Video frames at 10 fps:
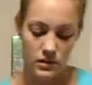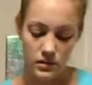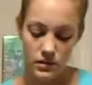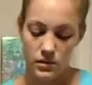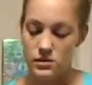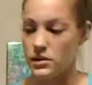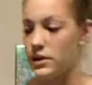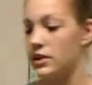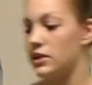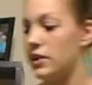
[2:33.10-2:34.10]
So
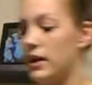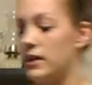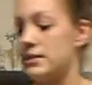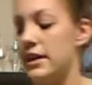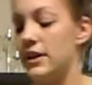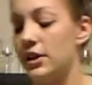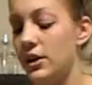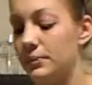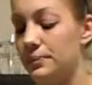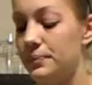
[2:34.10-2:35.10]
you're going to go ahead and take your